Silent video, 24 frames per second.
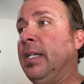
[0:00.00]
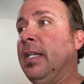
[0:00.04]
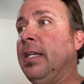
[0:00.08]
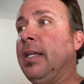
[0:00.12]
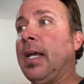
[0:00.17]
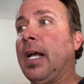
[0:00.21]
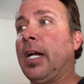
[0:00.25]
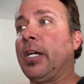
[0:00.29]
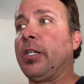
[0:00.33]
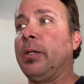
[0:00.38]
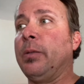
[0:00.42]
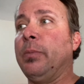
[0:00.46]

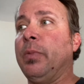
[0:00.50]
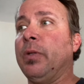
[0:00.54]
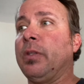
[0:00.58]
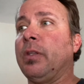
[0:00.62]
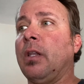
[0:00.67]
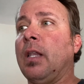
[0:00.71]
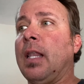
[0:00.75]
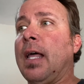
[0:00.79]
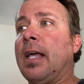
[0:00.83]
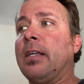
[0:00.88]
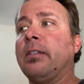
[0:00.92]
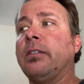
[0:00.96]
actually put the
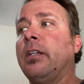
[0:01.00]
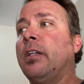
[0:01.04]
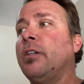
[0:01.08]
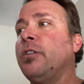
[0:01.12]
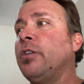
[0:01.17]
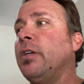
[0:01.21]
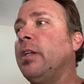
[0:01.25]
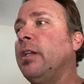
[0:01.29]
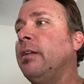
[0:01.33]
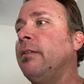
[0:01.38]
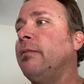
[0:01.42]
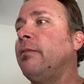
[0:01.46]
last
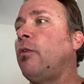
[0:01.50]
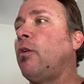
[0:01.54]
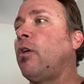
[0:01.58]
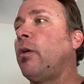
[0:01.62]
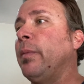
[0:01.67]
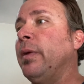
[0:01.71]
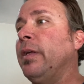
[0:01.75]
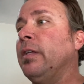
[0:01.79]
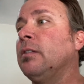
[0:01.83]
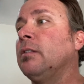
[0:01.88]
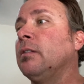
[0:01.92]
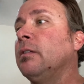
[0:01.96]
engine in for
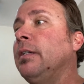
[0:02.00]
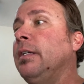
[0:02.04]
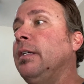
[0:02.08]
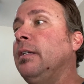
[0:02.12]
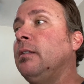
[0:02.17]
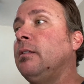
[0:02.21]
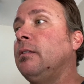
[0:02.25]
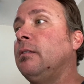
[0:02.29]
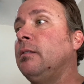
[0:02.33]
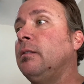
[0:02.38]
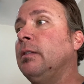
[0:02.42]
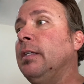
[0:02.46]
me, so he
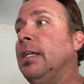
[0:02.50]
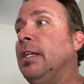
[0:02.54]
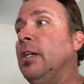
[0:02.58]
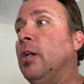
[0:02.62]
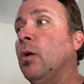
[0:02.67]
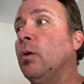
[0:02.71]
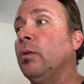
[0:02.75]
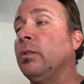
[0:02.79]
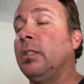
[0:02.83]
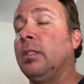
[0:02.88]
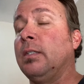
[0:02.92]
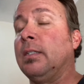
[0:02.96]

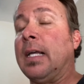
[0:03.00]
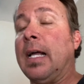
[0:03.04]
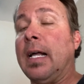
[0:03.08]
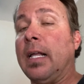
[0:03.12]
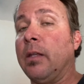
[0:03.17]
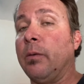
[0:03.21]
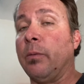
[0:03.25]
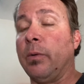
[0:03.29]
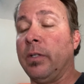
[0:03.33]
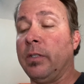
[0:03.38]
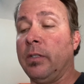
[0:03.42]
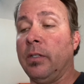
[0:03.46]
knows
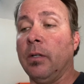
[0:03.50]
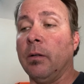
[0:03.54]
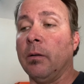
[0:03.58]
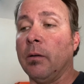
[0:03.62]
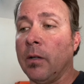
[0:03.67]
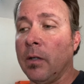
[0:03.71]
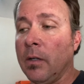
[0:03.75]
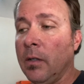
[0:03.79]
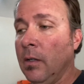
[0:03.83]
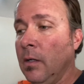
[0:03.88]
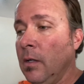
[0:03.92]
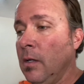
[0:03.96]
exactly what he's
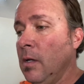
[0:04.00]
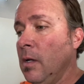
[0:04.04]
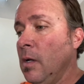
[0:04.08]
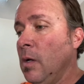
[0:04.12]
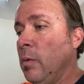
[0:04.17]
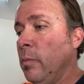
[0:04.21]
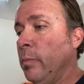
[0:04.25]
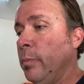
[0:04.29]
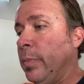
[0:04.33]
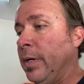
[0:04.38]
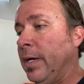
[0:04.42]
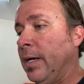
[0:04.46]
doing.
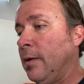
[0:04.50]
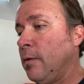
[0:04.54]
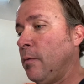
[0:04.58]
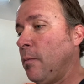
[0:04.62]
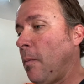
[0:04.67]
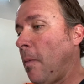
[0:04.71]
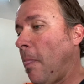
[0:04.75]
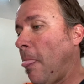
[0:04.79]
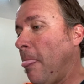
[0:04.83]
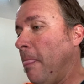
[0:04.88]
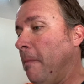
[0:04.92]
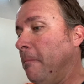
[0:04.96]
But
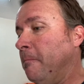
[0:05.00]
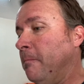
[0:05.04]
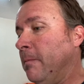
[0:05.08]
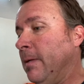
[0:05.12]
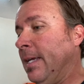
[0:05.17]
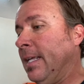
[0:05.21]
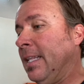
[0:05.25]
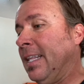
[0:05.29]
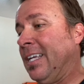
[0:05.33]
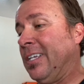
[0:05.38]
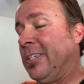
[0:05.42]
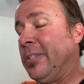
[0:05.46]

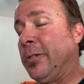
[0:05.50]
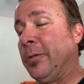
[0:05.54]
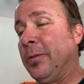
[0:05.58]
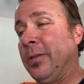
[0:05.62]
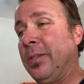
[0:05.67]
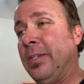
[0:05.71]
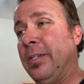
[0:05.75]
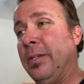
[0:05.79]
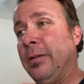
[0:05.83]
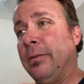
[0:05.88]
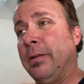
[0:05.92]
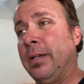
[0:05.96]
he likes doing the
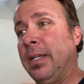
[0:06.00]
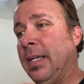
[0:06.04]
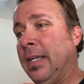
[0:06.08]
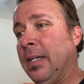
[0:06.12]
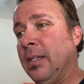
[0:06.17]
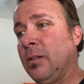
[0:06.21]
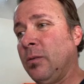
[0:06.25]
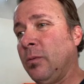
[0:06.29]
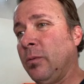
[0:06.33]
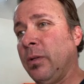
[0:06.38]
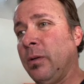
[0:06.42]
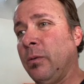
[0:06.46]
tuning. He
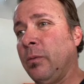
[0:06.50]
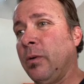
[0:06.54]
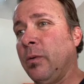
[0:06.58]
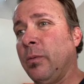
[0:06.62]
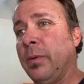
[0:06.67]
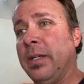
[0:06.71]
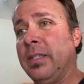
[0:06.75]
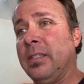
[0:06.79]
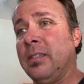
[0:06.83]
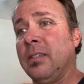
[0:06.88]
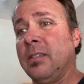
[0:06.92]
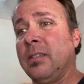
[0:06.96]
doesn't really want to
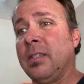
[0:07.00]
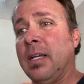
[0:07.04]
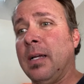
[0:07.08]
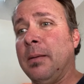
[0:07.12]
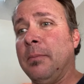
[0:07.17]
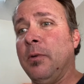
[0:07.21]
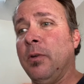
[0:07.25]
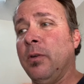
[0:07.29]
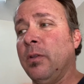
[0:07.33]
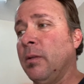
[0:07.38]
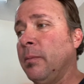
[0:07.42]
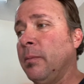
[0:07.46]
waste his time doing the